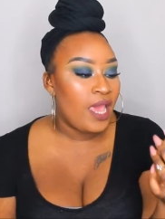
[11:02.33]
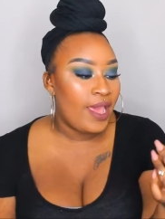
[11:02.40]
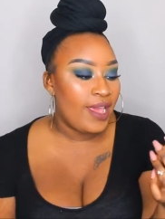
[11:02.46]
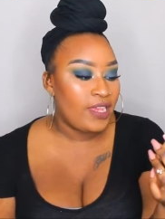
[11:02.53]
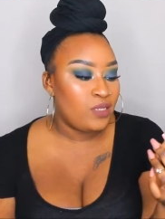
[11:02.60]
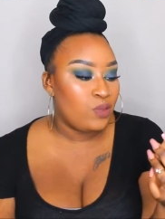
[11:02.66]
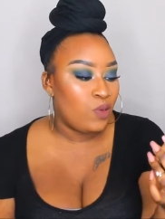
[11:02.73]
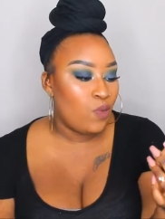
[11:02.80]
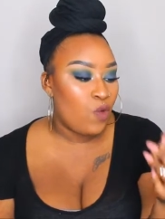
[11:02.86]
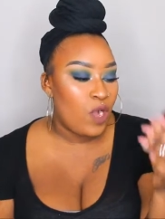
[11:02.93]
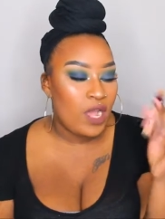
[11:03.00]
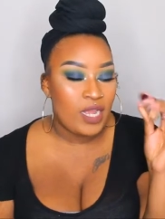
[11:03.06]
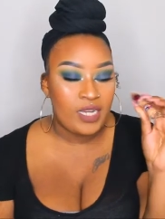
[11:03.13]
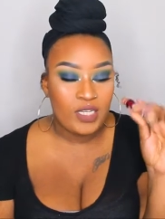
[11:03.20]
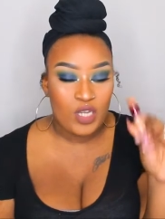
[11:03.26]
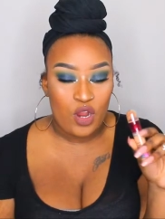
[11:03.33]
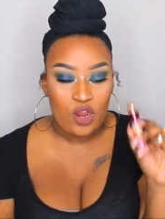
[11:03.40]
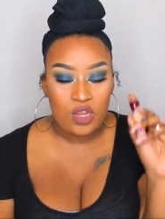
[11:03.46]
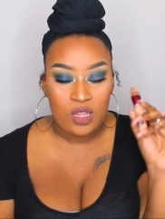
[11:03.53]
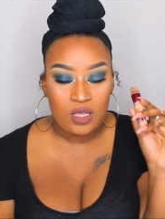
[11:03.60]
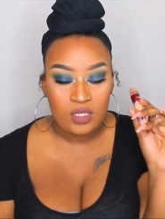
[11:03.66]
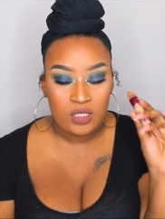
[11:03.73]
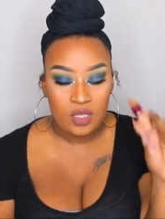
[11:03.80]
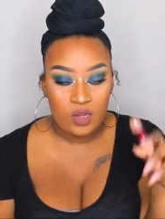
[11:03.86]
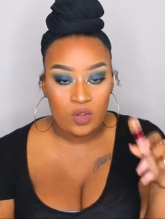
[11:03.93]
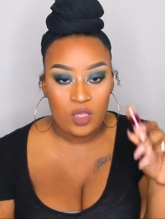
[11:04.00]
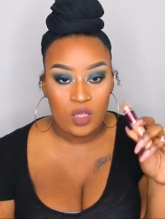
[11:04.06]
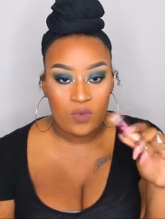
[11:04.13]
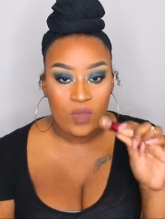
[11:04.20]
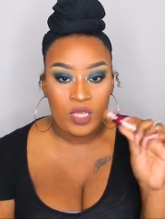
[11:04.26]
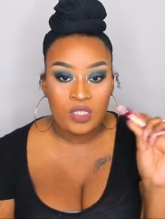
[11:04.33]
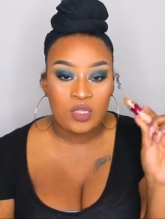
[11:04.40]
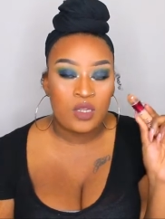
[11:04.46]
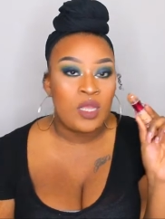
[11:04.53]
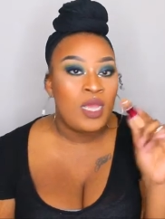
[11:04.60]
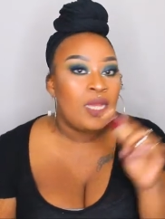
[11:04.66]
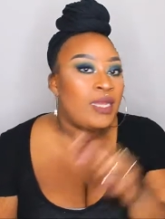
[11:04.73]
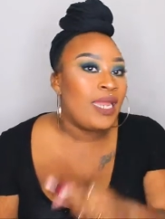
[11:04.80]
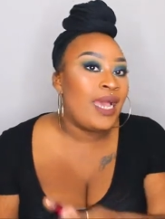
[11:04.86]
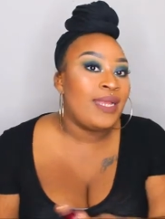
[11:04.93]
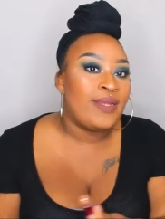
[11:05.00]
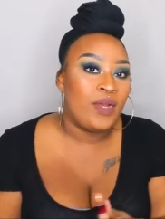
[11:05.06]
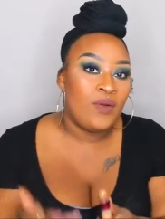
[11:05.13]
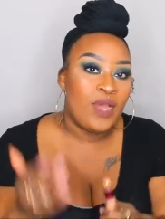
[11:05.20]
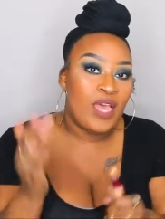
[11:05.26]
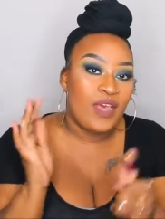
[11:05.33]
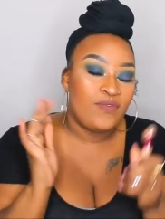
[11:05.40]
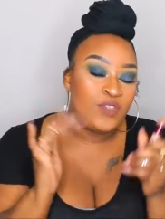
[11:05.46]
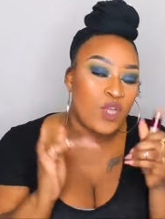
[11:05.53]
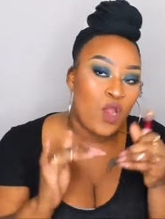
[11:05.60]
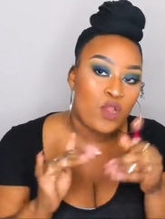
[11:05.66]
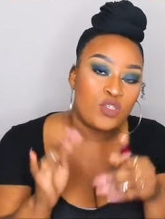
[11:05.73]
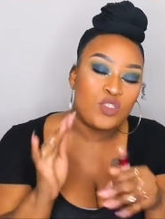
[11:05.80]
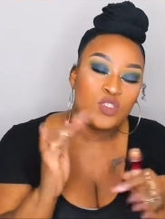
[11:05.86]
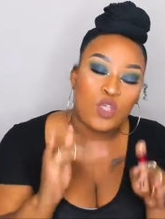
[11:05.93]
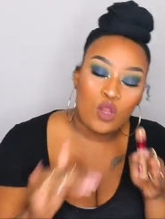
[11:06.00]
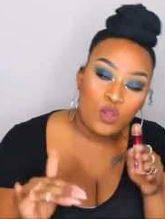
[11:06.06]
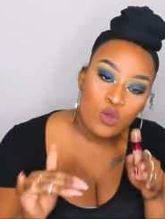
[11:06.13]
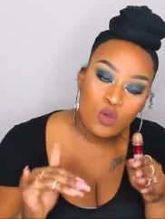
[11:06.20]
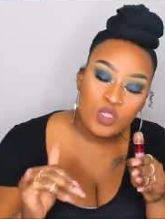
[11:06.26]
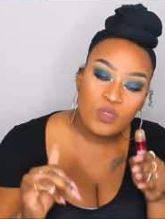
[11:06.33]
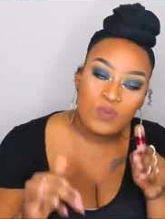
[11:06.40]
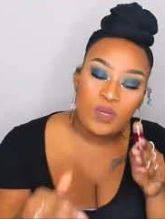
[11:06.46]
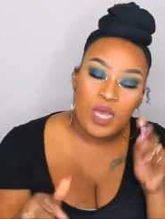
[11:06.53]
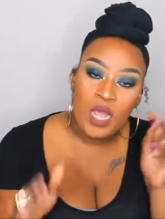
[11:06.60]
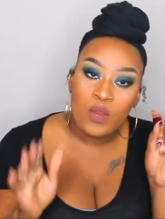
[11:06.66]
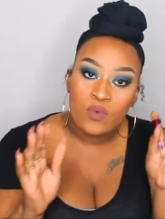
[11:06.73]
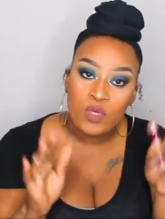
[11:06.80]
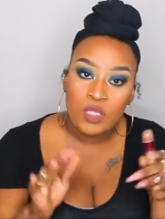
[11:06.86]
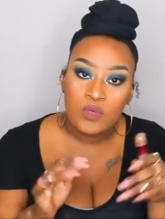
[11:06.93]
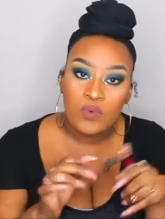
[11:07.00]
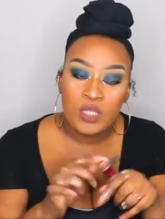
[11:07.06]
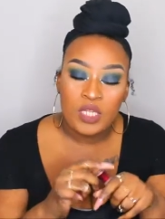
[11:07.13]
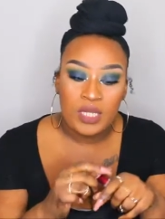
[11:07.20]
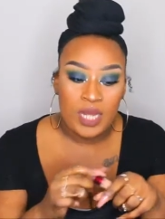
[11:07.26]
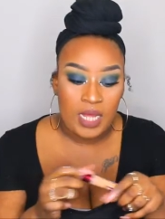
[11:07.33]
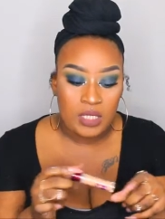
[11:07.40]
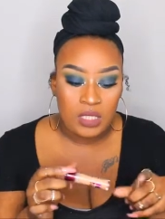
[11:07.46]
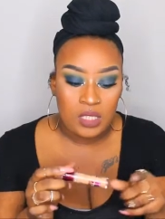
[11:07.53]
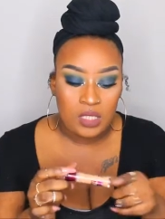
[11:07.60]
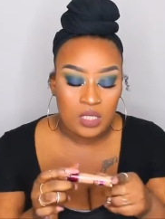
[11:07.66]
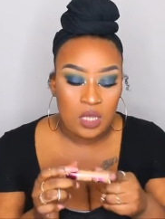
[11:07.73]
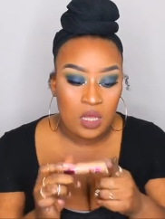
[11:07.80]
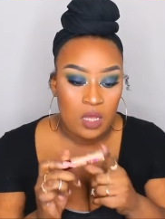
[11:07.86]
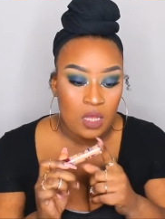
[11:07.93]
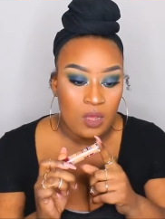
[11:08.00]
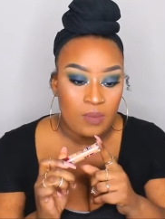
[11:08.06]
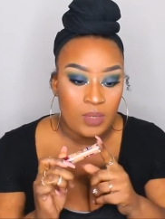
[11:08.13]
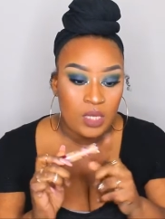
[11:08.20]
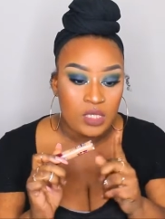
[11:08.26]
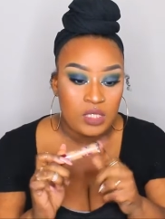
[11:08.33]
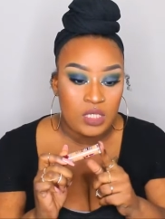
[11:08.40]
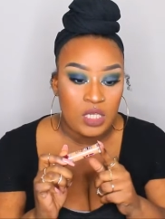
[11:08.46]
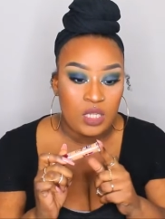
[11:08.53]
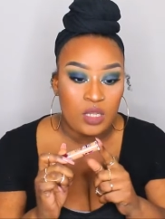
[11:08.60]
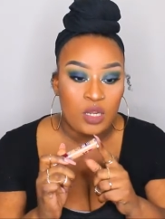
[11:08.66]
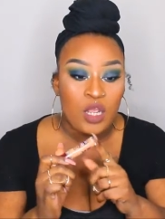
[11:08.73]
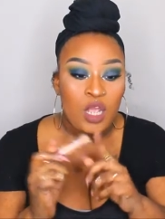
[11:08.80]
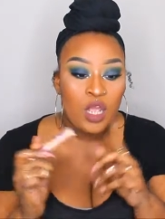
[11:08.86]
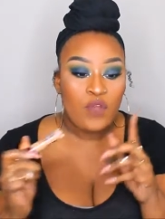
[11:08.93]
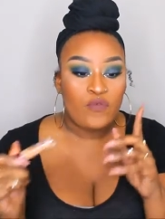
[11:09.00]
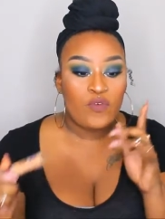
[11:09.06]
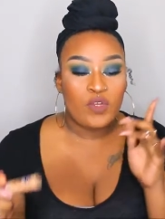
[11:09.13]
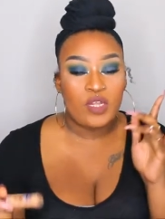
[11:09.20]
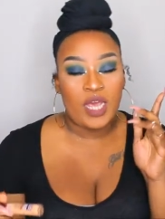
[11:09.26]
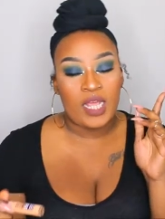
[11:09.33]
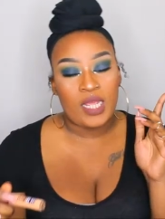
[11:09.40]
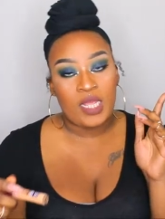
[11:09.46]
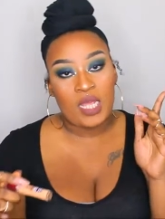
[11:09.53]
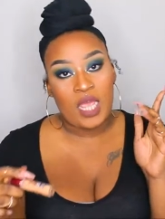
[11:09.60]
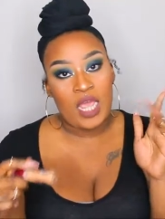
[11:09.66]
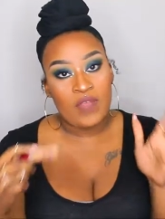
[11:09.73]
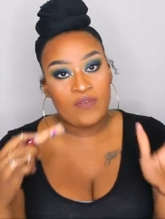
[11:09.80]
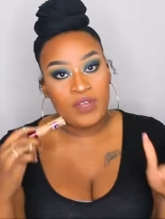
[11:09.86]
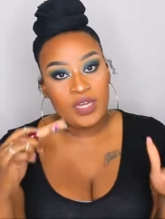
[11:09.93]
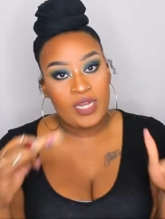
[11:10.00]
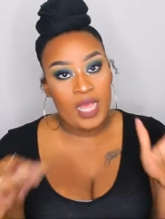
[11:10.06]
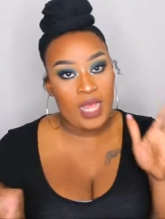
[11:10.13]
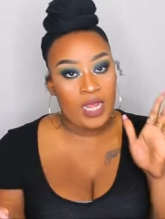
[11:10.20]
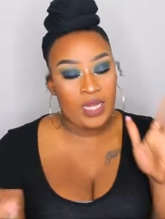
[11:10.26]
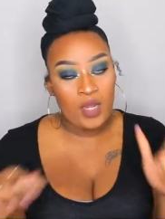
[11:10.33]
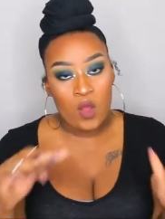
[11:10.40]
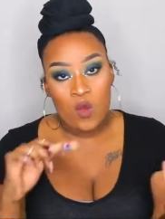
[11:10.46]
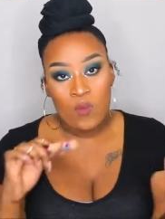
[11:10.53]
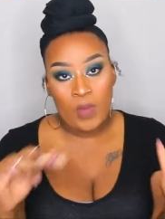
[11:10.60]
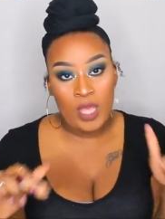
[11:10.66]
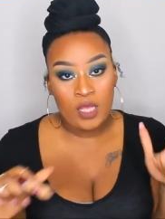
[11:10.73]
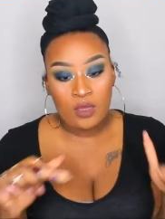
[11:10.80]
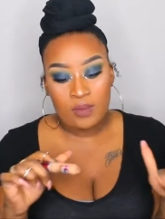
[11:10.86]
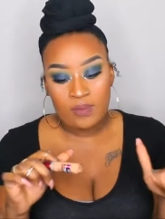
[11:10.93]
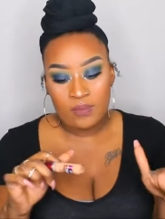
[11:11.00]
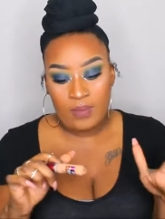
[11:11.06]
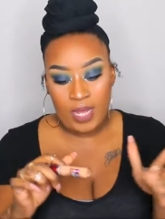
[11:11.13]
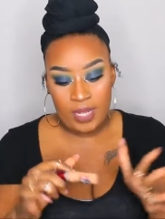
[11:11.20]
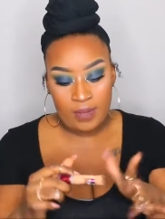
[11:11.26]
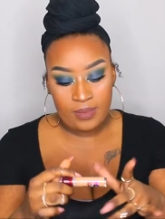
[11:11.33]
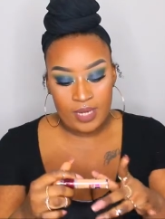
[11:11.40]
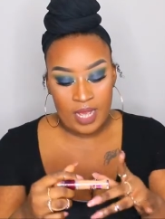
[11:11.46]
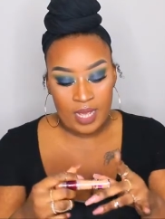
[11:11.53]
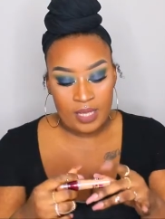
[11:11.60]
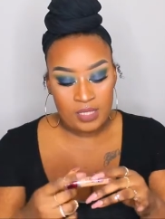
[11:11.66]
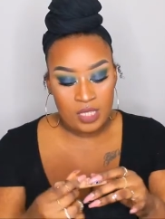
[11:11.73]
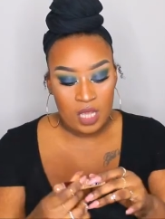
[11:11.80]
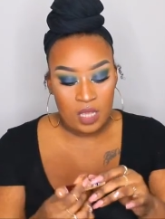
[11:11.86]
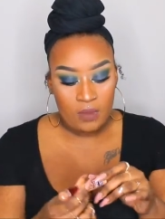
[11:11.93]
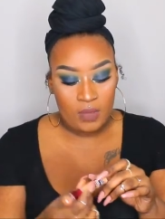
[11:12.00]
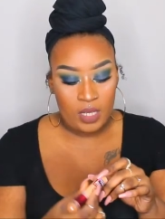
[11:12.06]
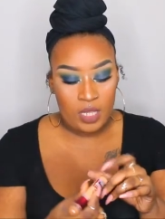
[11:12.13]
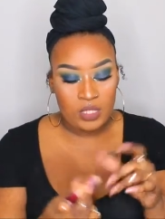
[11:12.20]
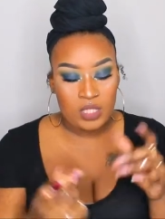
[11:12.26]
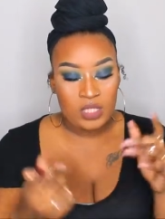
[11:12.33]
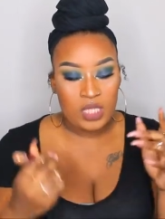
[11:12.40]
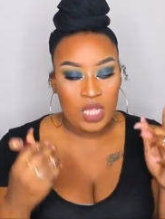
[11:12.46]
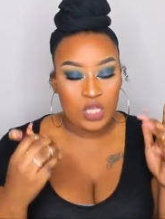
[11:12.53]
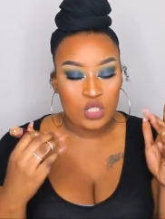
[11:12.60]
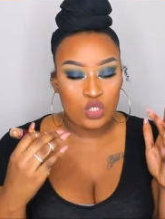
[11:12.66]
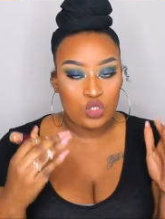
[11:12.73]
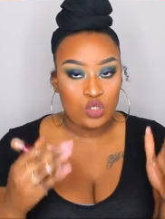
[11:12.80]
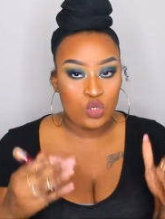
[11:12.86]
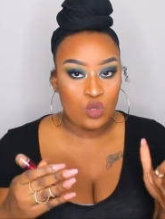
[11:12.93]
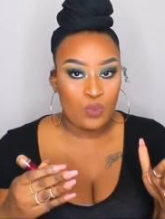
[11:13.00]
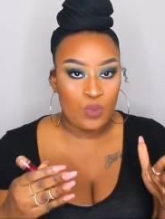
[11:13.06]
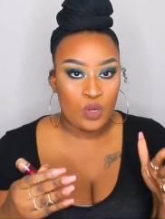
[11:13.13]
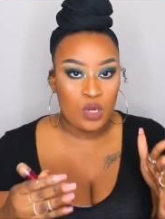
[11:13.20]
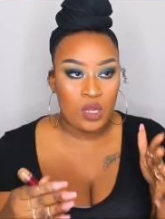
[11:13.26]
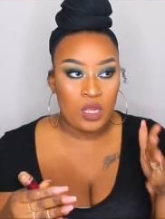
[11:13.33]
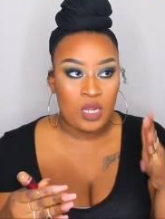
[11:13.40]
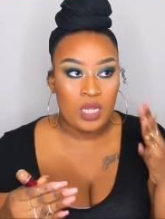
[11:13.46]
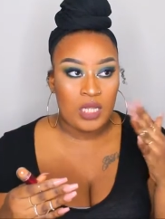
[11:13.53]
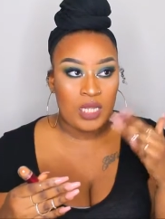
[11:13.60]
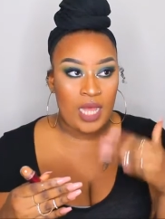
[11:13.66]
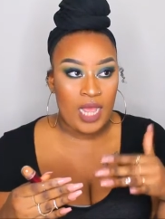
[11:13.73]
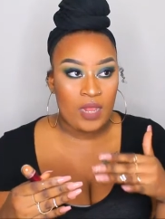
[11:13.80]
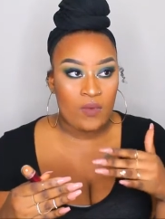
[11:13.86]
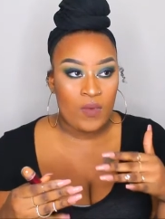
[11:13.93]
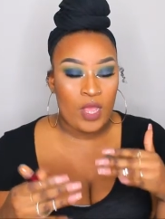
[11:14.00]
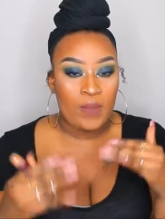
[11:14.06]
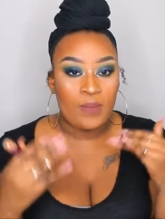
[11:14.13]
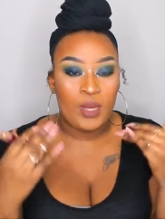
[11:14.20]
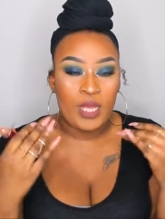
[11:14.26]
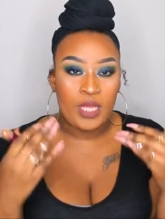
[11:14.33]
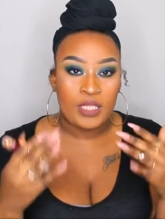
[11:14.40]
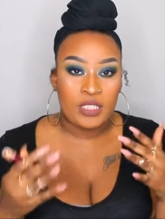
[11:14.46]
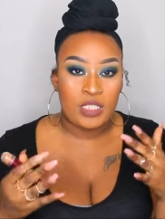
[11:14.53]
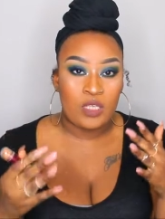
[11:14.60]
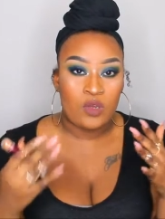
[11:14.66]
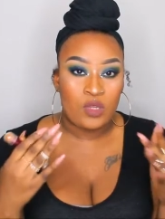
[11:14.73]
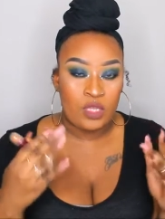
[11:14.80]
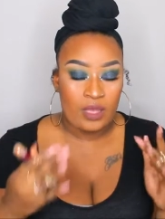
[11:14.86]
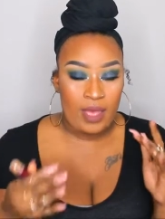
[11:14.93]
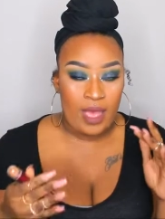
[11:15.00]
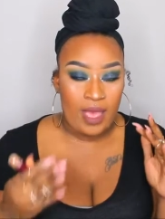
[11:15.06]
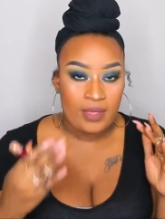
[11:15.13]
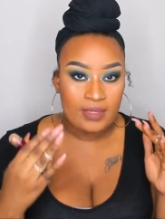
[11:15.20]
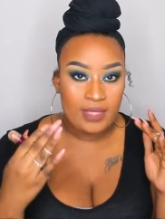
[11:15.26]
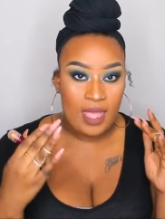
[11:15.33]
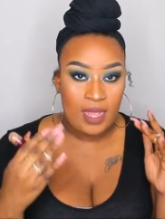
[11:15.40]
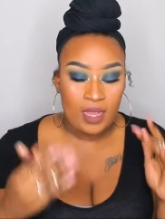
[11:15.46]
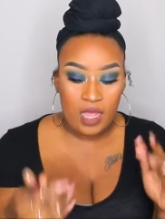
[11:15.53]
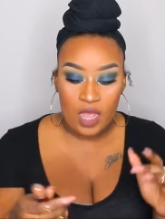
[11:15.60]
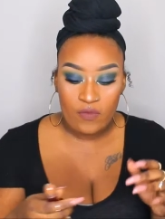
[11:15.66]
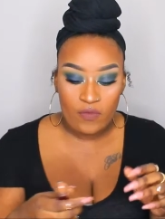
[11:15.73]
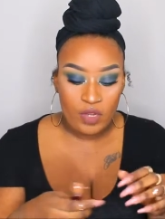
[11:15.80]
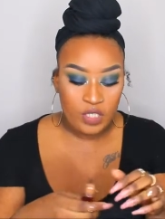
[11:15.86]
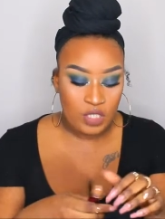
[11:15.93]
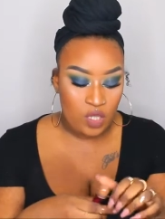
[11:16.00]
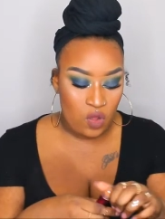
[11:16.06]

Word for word: Age Rewind Dark Circle Eraser. Now, I don't have dark circles, but I really, really like this um, concealer for like everyday, no makeup makeup days because it's like super lightweight, but it still get, has that coverage.